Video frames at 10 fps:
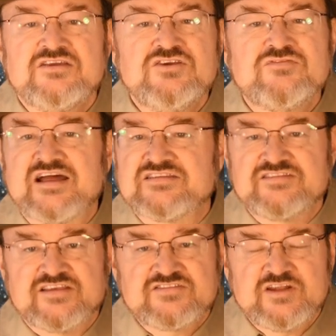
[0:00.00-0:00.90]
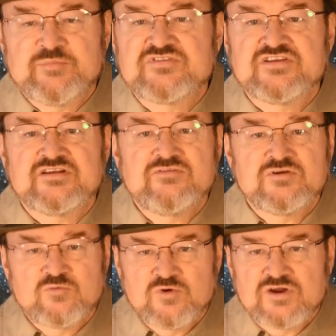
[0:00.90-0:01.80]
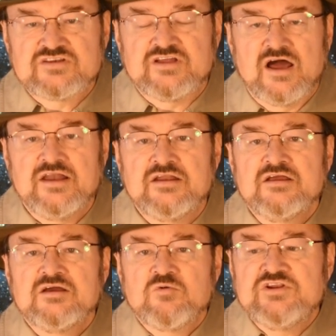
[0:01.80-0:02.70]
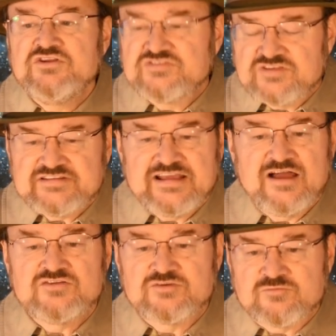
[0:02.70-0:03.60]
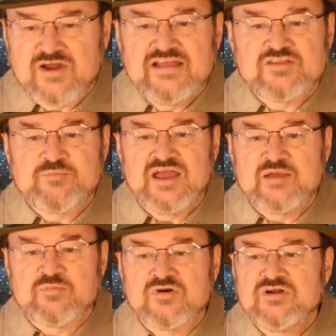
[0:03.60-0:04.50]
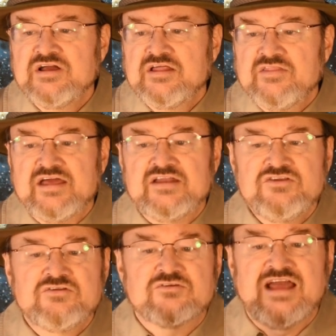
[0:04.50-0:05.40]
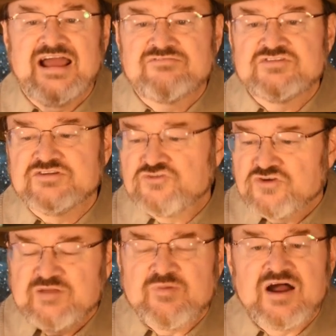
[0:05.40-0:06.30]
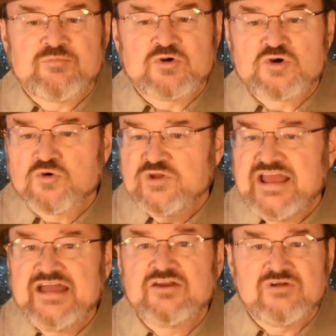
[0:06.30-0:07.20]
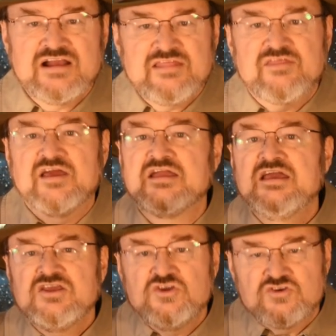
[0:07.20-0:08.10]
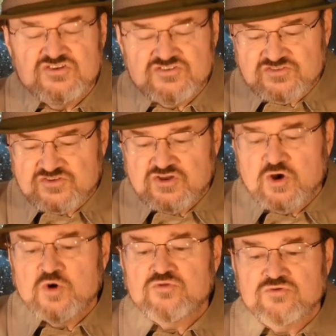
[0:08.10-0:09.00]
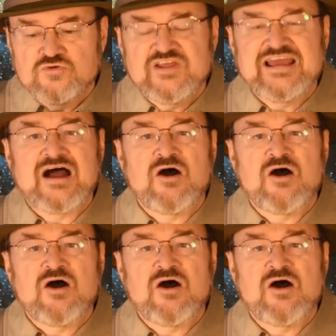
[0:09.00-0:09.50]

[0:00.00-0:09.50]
you've got 60% of your work done when you sit down to write the paper, then you don't have to dream up or create or anything. You can just go through the